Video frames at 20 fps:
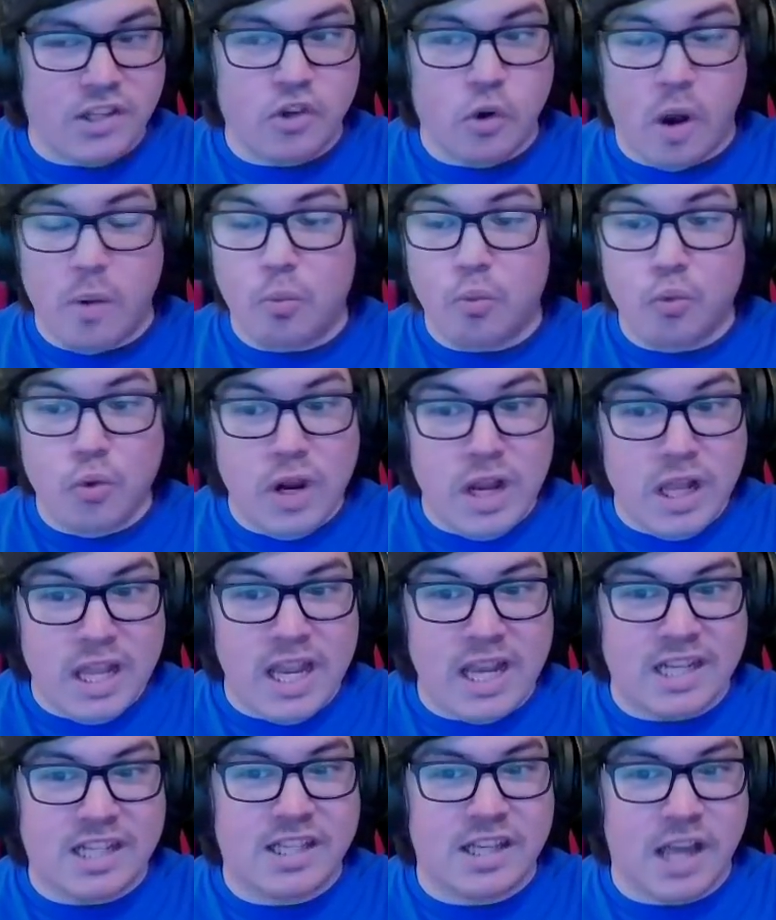So I'm really
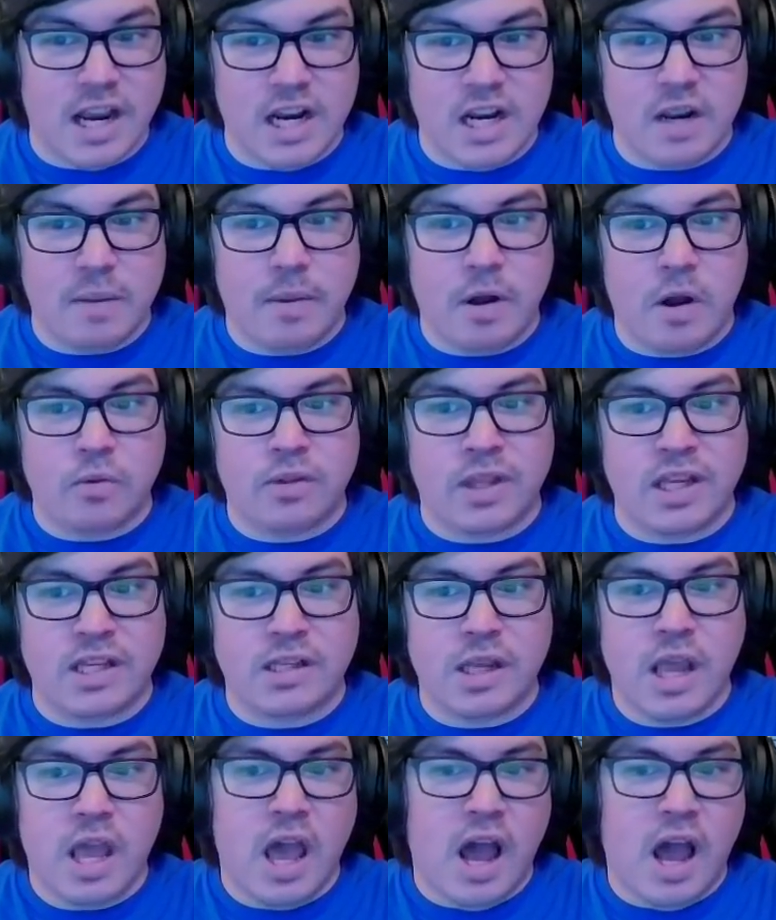excited about this.